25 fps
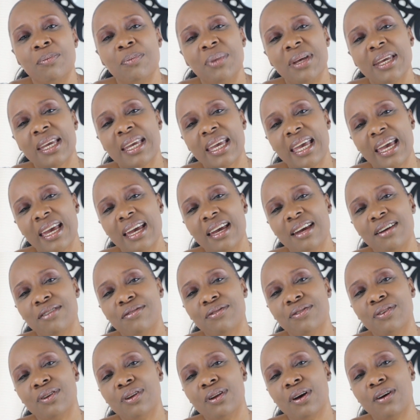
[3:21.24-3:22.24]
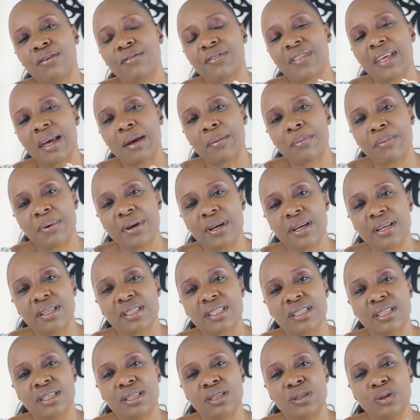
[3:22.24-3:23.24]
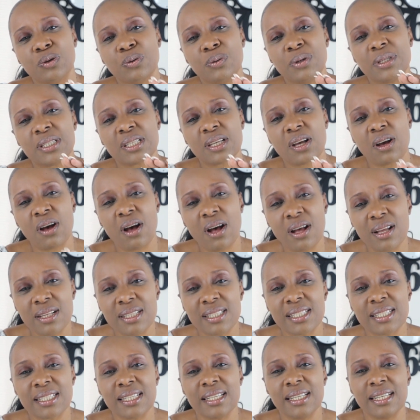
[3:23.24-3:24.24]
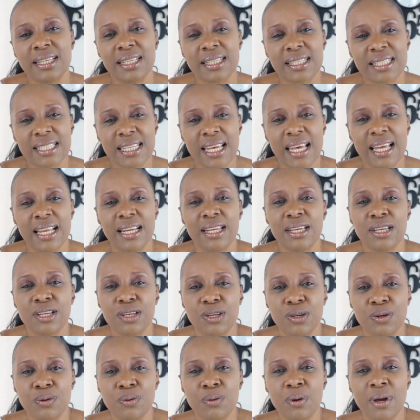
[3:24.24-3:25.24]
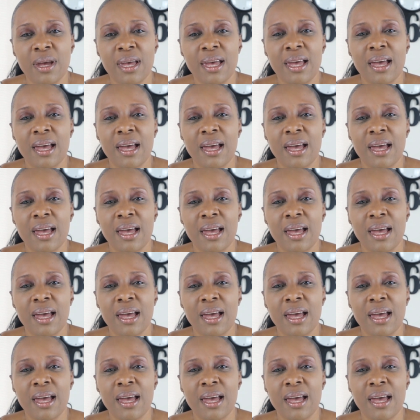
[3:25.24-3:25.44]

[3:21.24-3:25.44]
Be careful of that person who is constantly telling you